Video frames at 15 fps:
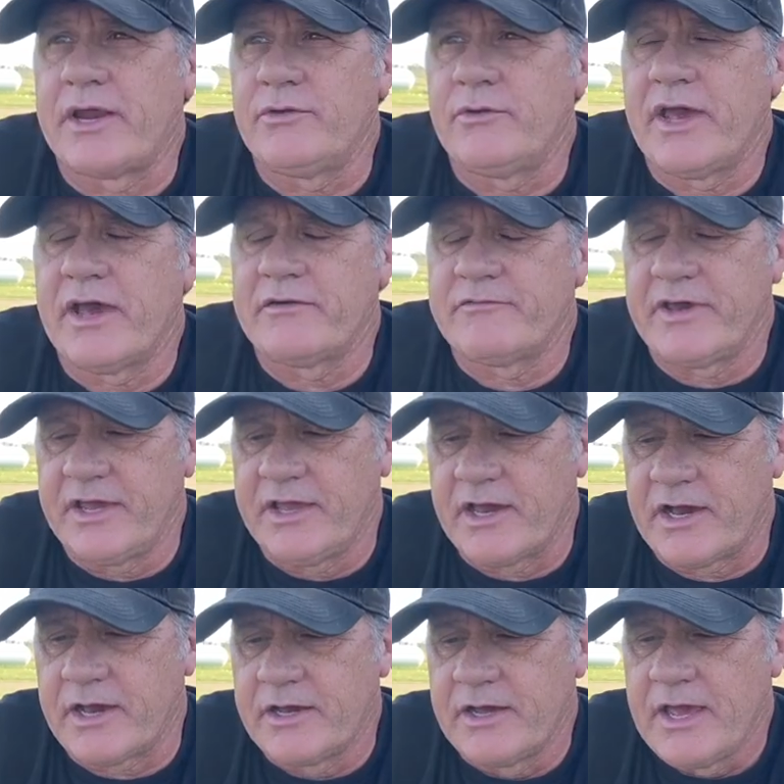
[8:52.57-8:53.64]
do have
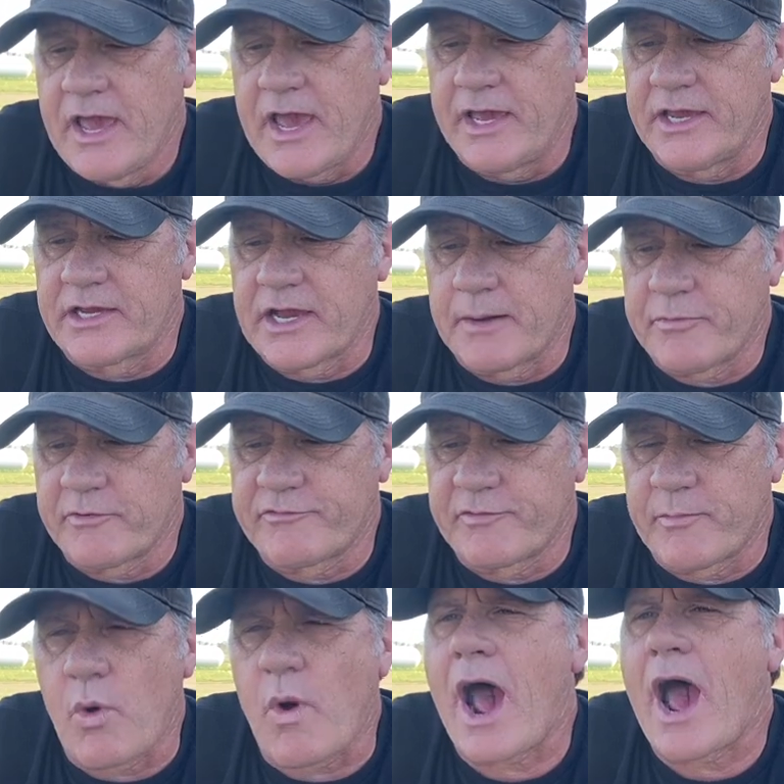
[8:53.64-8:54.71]
a couple
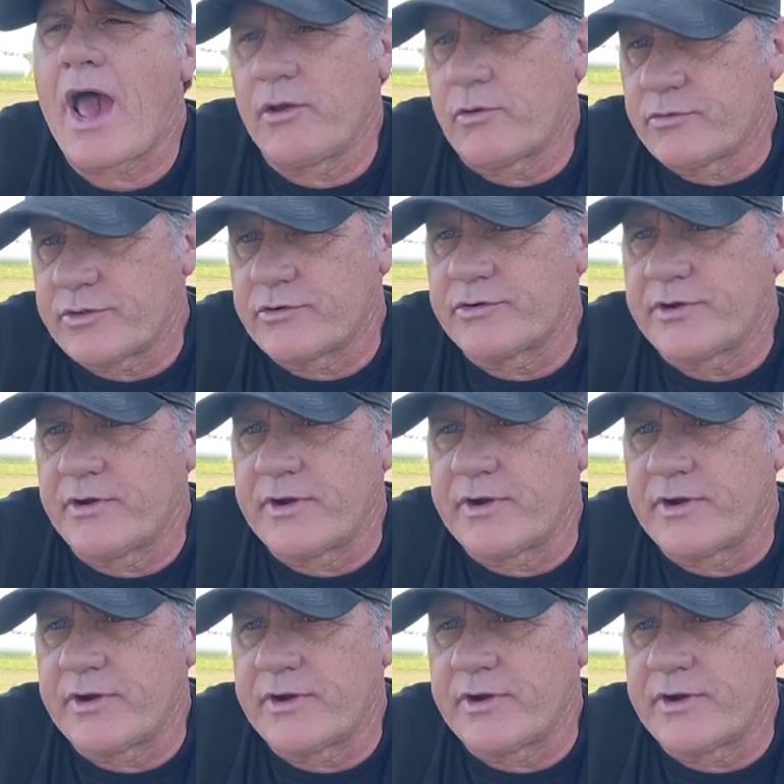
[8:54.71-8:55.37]
from Ohio that are here